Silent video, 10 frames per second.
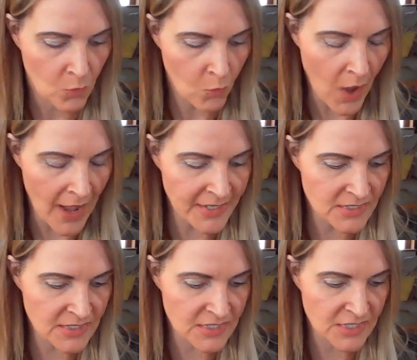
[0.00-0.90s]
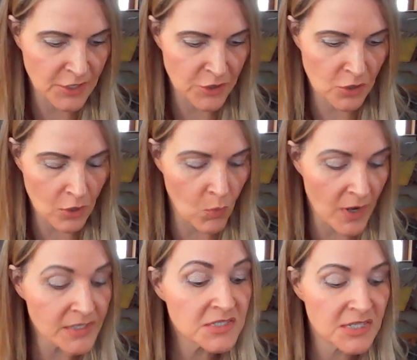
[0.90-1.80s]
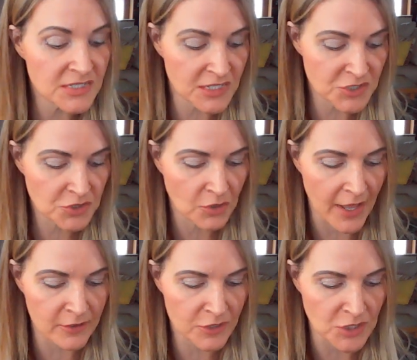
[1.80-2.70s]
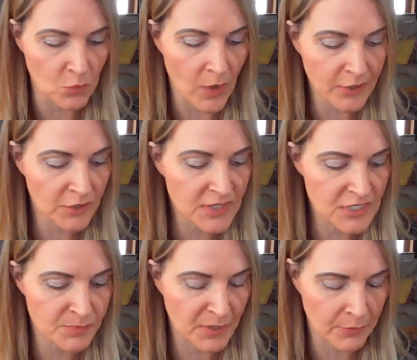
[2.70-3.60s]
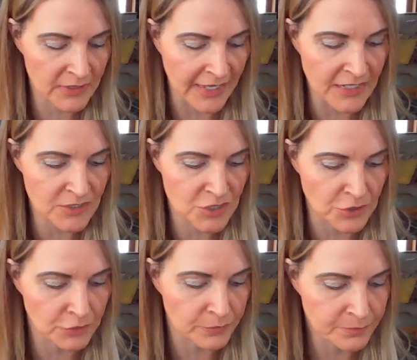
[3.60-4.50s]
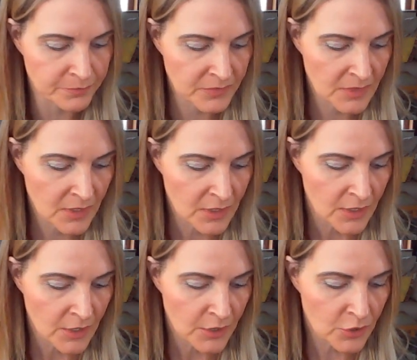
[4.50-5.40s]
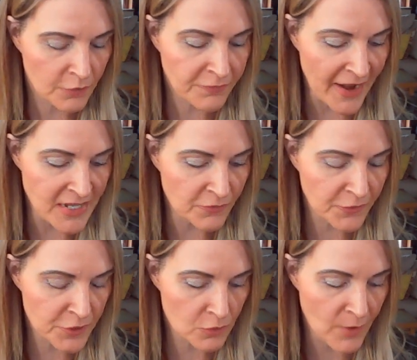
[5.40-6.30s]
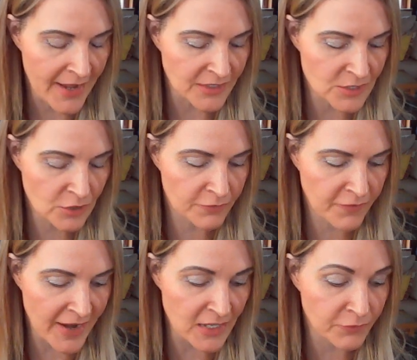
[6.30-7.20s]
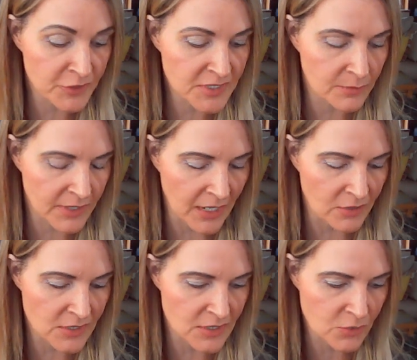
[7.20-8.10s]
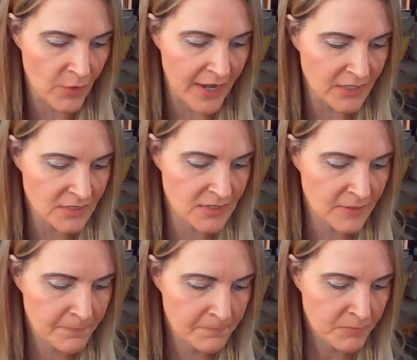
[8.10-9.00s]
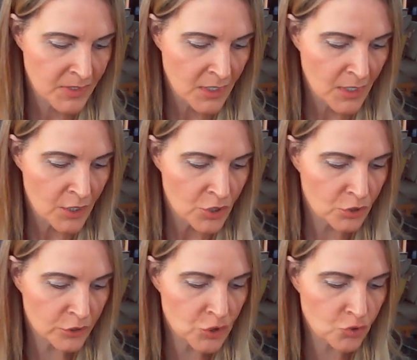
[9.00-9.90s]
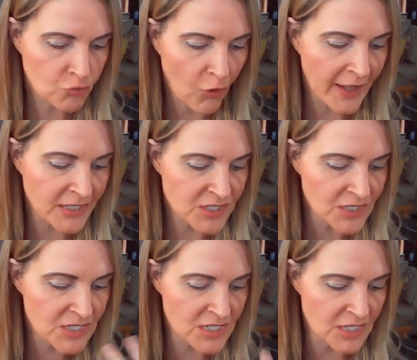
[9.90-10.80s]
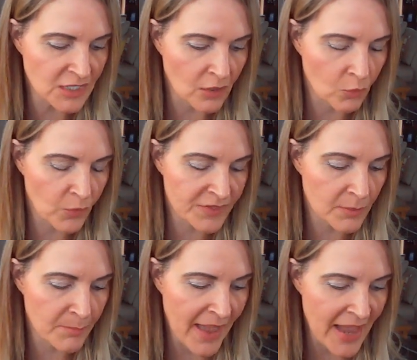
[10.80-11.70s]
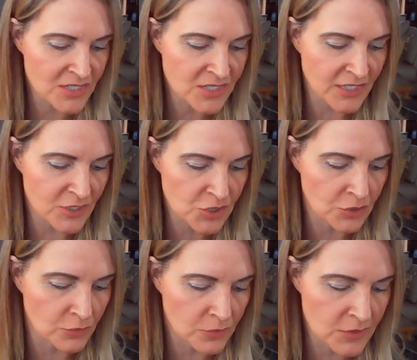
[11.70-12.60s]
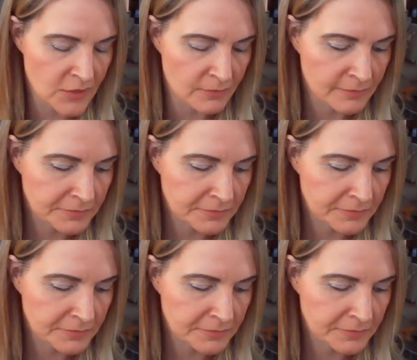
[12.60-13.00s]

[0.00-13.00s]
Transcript: Why is this here or what is the additional energy? What could this be related to? You're fighting for your rights. You're fighting for someone else's rights. You're trying to deal with the past issues